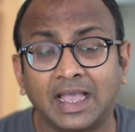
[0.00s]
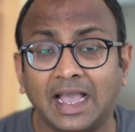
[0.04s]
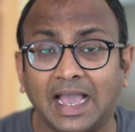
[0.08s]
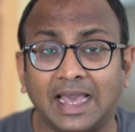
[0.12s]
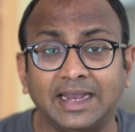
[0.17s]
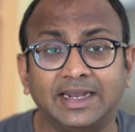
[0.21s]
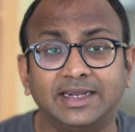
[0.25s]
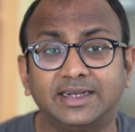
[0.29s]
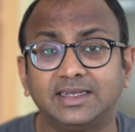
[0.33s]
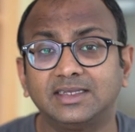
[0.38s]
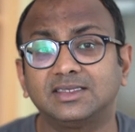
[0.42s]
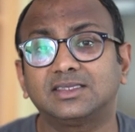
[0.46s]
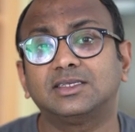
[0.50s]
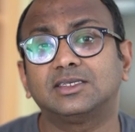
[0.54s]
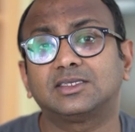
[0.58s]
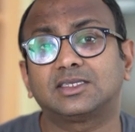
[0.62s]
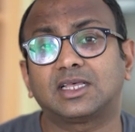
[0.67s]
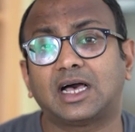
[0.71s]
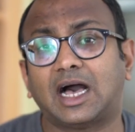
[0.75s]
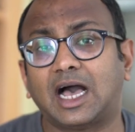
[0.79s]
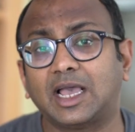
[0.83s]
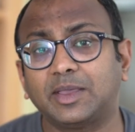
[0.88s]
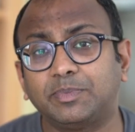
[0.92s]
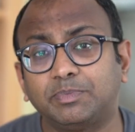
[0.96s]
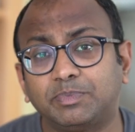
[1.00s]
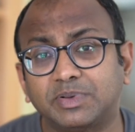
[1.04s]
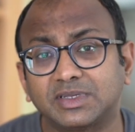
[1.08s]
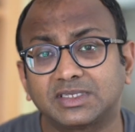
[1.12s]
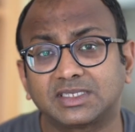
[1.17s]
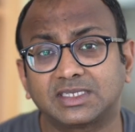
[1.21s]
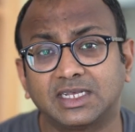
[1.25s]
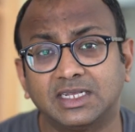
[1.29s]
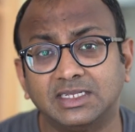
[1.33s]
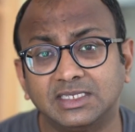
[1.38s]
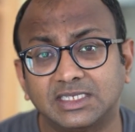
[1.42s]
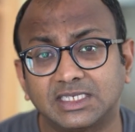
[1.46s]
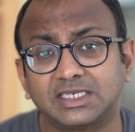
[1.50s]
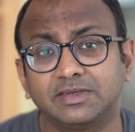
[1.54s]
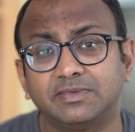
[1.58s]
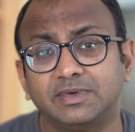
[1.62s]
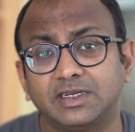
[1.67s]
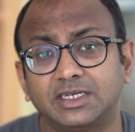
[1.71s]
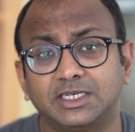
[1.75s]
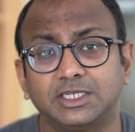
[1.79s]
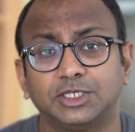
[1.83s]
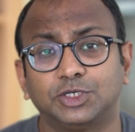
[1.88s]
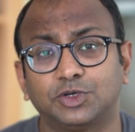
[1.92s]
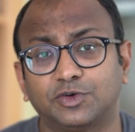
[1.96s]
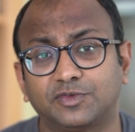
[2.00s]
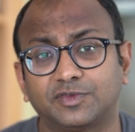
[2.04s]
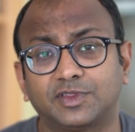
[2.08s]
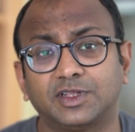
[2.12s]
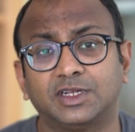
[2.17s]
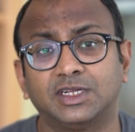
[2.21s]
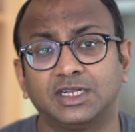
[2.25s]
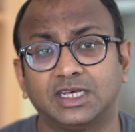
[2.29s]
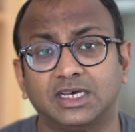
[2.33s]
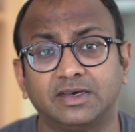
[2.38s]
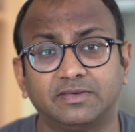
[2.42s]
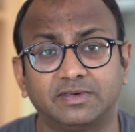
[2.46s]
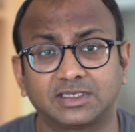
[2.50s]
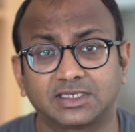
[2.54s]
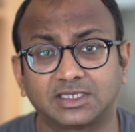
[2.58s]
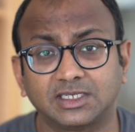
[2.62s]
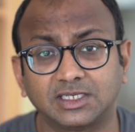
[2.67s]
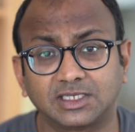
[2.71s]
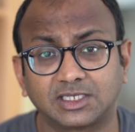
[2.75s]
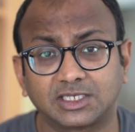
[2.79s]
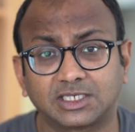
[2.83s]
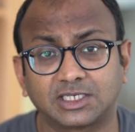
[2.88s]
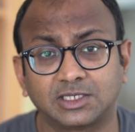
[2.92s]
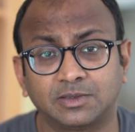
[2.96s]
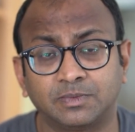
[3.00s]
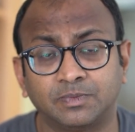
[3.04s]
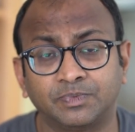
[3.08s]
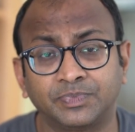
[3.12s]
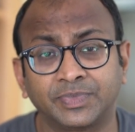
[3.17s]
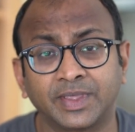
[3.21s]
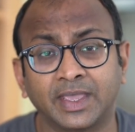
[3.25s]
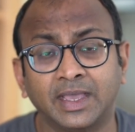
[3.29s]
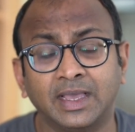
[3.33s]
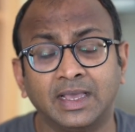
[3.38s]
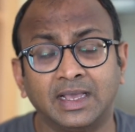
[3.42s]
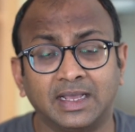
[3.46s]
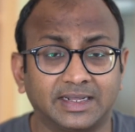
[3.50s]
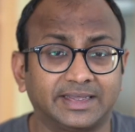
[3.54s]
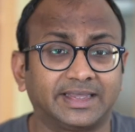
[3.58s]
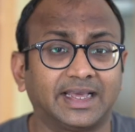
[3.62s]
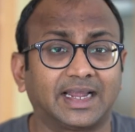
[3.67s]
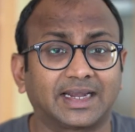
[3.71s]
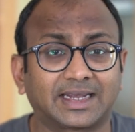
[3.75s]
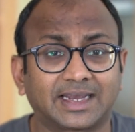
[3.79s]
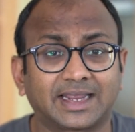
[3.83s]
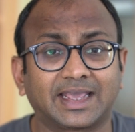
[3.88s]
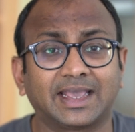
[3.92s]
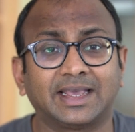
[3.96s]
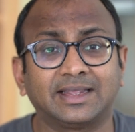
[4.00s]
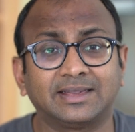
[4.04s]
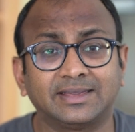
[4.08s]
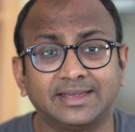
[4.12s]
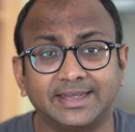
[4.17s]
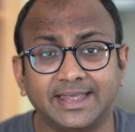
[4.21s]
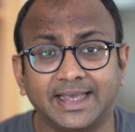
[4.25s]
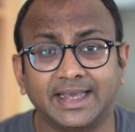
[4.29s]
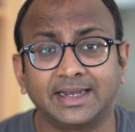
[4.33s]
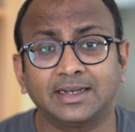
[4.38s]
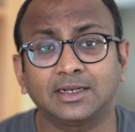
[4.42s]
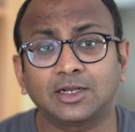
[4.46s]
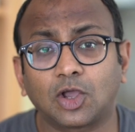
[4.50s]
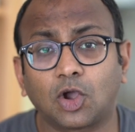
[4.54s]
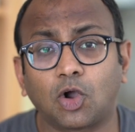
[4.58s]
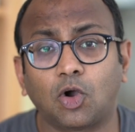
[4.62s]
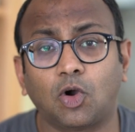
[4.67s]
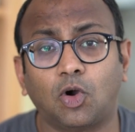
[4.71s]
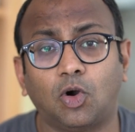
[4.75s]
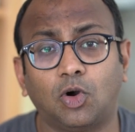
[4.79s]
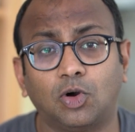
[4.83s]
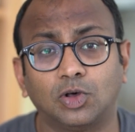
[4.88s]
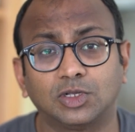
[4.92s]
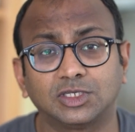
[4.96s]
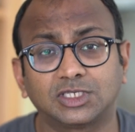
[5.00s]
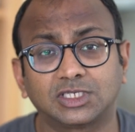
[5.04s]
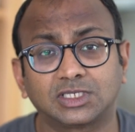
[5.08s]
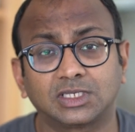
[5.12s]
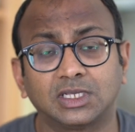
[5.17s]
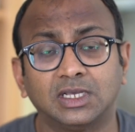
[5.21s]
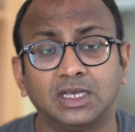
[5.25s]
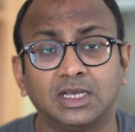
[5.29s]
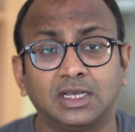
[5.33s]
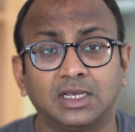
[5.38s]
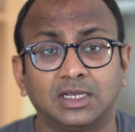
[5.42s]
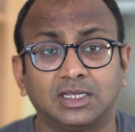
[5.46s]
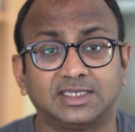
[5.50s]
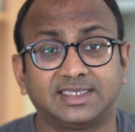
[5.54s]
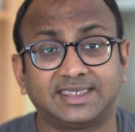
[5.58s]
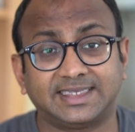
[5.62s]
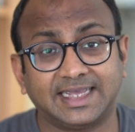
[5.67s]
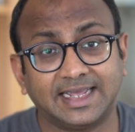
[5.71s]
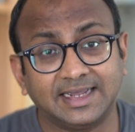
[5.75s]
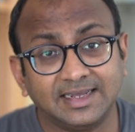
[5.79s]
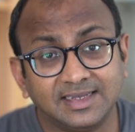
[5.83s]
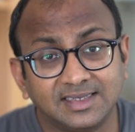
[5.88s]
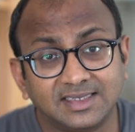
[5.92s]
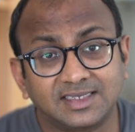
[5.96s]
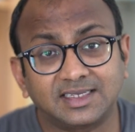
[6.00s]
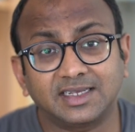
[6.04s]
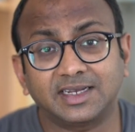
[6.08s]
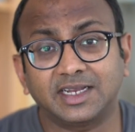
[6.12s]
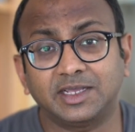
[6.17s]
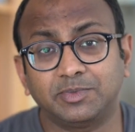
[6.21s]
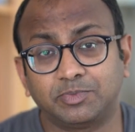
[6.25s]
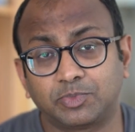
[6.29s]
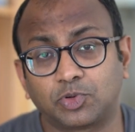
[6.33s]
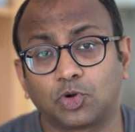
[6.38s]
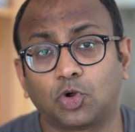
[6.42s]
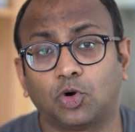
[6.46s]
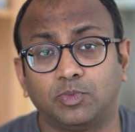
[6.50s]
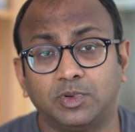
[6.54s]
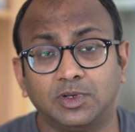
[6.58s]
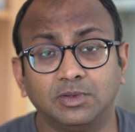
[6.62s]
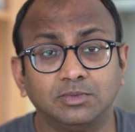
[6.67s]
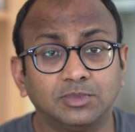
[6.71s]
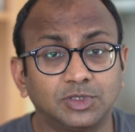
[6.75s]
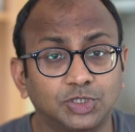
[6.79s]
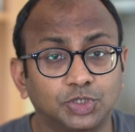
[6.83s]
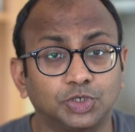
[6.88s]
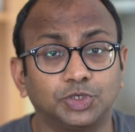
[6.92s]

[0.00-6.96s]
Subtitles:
And it is this hypersensitivity of the nervous system that can then cause sensory problems.